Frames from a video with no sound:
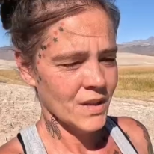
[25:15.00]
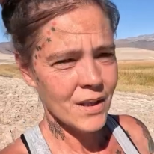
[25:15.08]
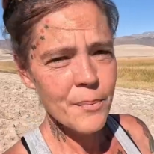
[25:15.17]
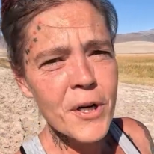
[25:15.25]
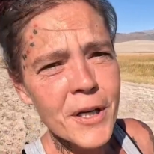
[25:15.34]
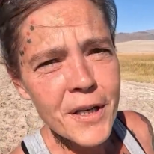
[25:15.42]

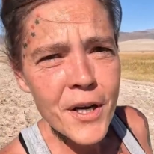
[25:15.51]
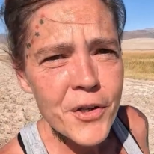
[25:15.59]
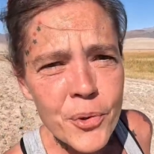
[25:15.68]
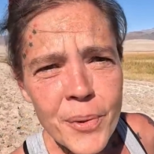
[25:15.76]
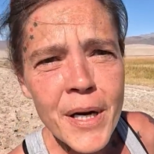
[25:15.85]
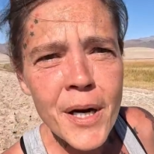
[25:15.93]
Come on,
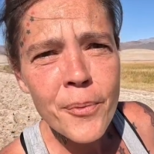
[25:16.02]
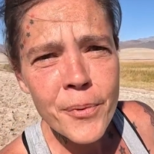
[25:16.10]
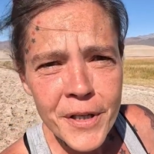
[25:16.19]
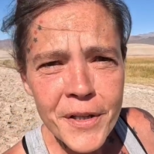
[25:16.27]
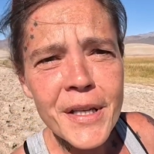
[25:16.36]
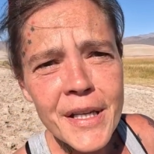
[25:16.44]
underwear,
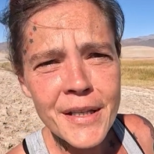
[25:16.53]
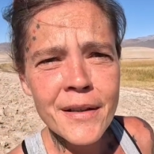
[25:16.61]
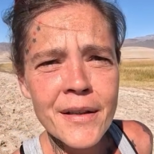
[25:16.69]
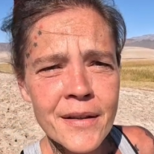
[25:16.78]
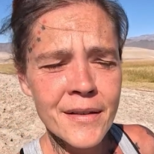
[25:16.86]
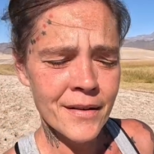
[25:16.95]
really?
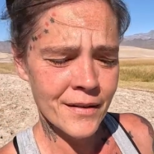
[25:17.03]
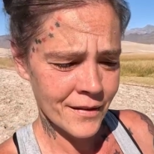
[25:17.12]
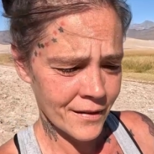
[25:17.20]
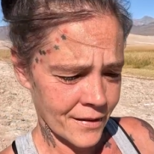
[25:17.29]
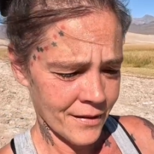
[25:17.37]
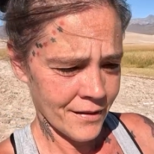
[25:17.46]

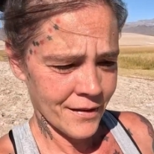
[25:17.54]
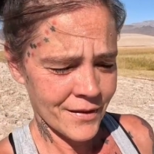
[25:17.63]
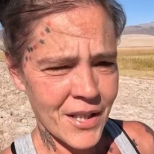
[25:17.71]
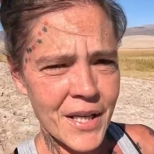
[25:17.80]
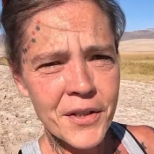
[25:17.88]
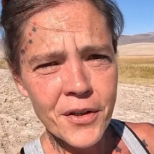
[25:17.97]

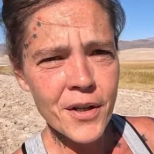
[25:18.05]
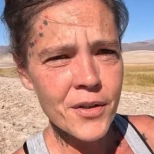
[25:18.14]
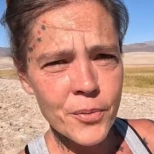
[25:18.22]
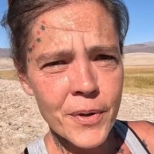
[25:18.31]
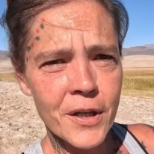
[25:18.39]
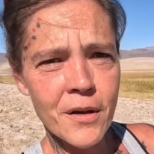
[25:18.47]
Take your
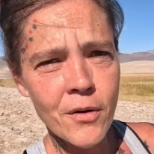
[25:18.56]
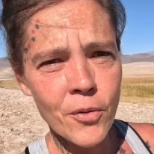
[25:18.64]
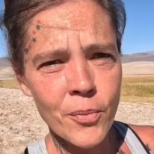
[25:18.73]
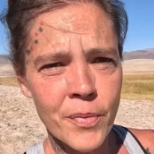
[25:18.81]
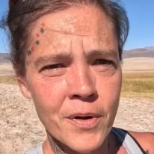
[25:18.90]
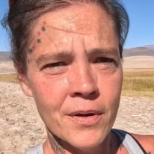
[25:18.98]
underwear home.